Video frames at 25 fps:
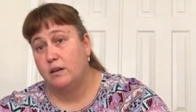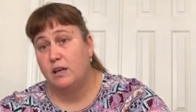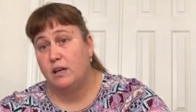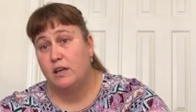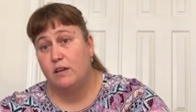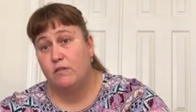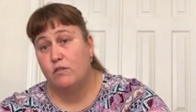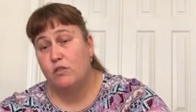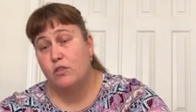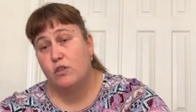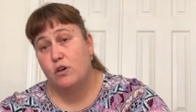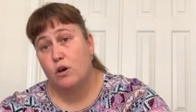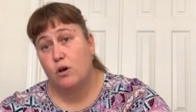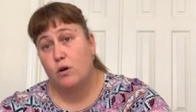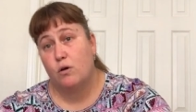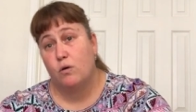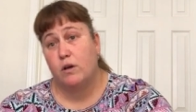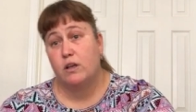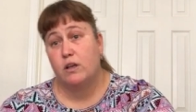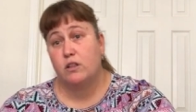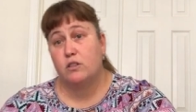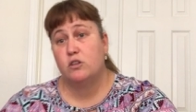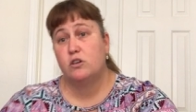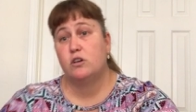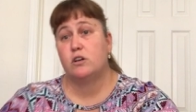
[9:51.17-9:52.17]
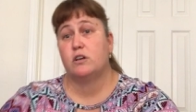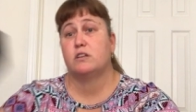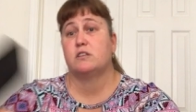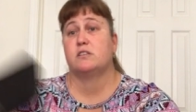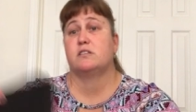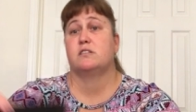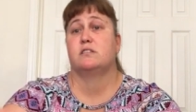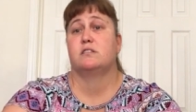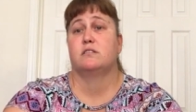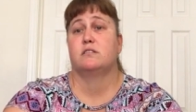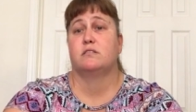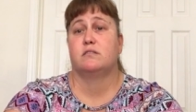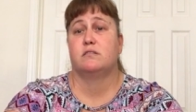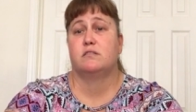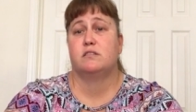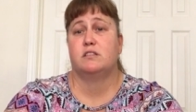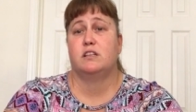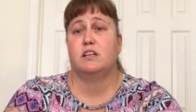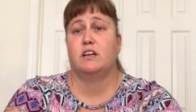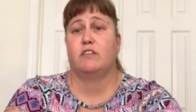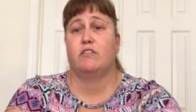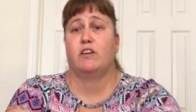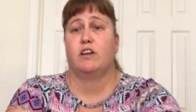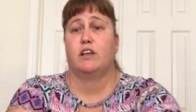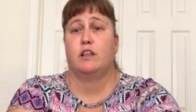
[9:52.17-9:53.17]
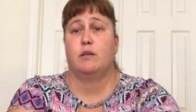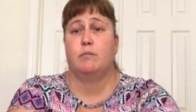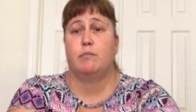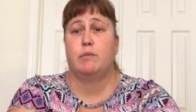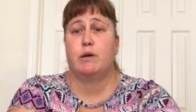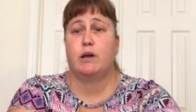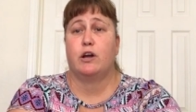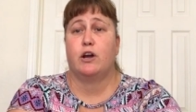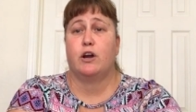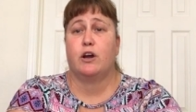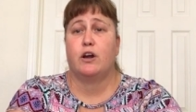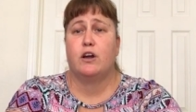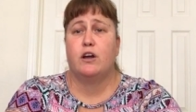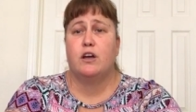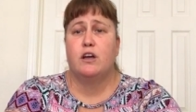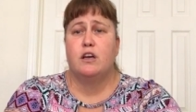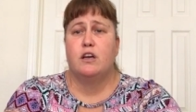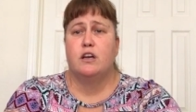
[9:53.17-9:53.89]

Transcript: even though it looks significantly bigger.